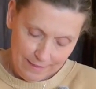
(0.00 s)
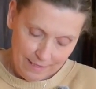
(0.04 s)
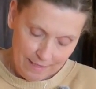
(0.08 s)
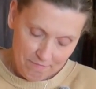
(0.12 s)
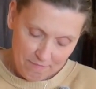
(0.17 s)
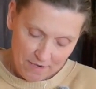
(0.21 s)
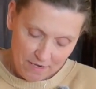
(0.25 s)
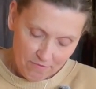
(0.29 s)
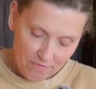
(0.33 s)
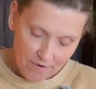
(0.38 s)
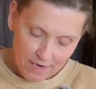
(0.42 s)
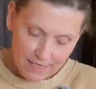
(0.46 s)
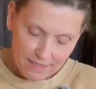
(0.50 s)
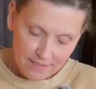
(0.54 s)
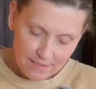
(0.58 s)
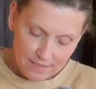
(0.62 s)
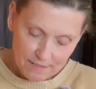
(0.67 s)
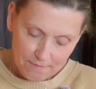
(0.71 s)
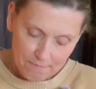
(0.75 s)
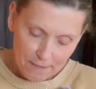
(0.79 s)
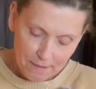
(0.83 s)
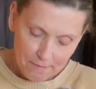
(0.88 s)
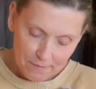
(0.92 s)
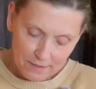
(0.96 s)
My rice
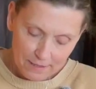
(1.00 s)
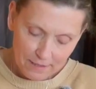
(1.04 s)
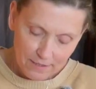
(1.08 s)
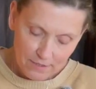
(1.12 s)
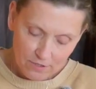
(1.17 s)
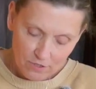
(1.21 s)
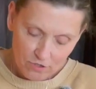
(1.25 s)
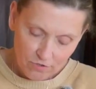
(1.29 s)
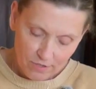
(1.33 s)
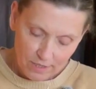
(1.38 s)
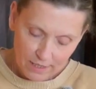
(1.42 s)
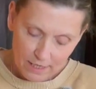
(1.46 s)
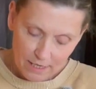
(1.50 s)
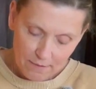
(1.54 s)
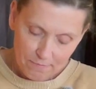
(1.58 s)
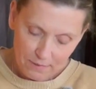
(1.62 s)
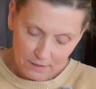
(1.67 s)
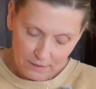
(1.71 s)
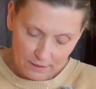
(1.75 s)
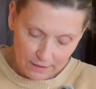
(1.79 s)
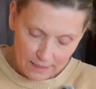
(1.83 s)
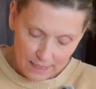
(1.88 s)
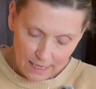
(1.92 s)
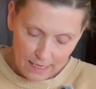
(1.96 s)
is probably going to drink up a
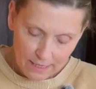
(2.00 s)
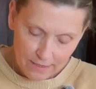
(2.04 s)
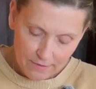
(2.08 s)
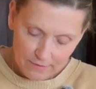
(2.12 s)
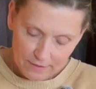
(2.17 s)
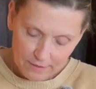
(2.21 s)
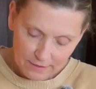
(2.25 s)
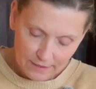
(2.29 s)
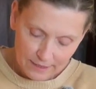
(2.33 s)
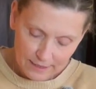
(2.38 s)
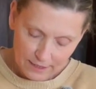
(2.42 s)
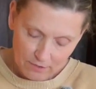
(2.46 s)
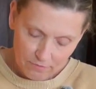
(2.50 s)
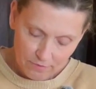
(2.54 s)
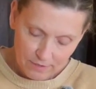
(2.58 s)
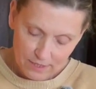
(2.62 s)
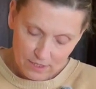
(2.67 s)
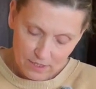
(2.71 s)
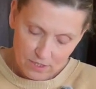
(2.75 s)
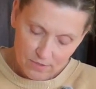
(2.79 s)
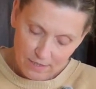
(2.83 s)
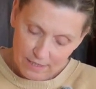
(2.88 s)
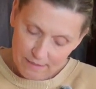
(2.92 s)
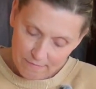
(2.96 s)
lot of the liquid,
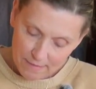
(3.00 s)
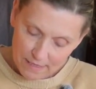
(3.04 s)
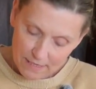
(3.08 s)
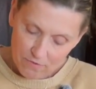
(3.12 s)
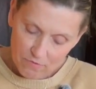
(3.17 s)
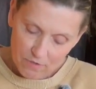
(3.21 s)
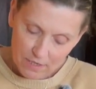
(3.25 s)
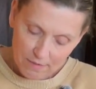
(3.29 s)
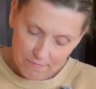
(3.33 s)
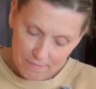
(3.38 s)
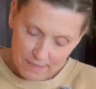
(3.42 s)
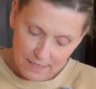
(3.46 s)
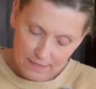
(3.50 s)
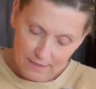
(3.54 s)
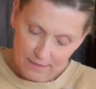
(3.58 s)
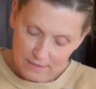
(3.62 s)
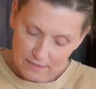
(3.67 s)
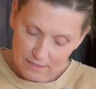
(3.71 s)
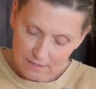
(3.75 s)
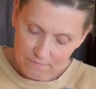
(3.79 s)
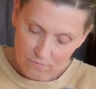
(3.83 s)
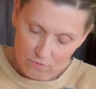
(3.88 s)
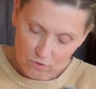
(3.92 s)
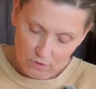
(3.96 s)
so I may want to make
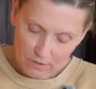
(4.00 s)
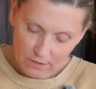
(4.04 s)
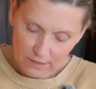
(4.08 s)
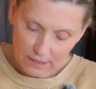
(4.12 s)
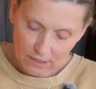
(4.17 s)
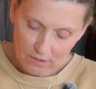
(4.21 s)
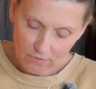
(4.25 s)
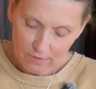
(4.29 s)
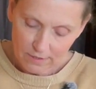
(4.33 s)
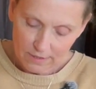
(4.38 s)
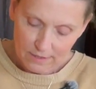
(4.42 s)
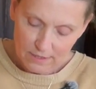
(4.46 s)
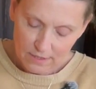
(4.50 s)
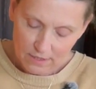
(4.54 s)
this more liquid.